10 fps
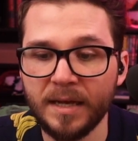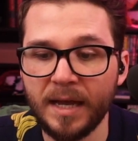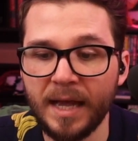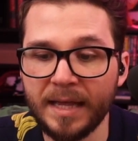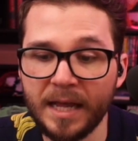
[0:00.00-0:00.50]

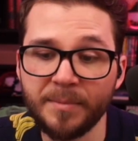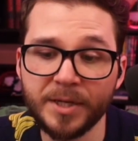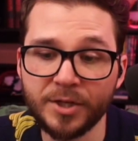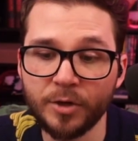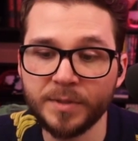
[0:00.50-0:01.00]
and that'd be
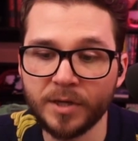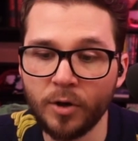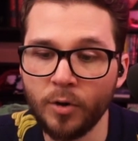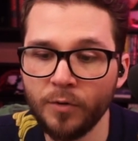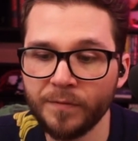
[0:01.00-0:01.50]
dope to
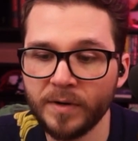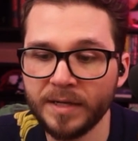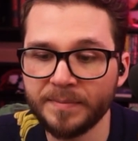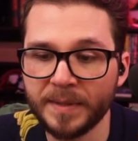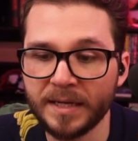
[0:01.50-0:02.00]
go over
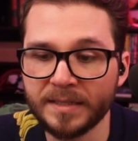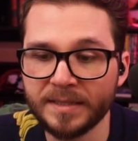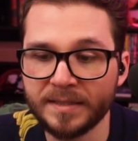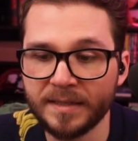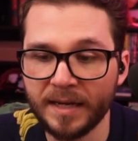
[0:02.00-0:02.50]
it
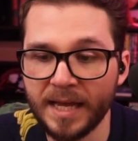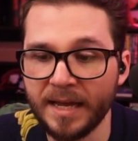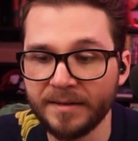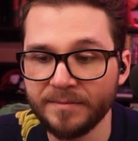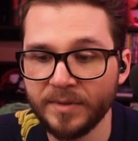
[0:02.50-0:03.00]
because,
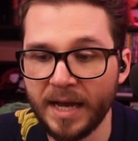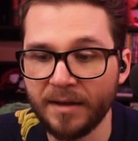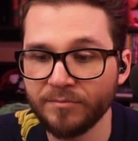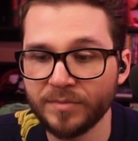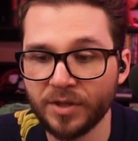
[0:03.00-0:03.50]
again, yeah,
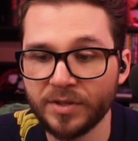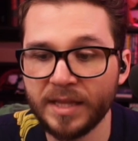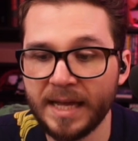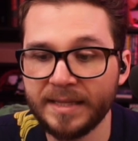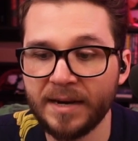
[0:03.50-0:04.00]
there's a
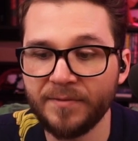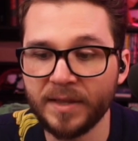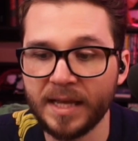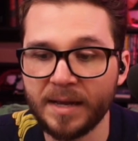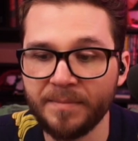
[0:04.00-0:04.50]
lot that I feel
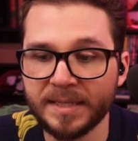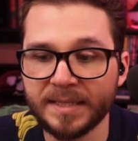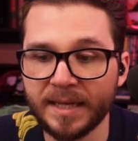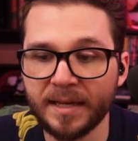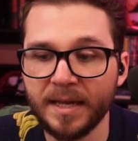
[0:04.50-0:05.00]
like I'm
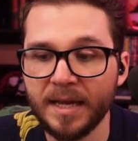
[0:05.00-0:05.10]
missing.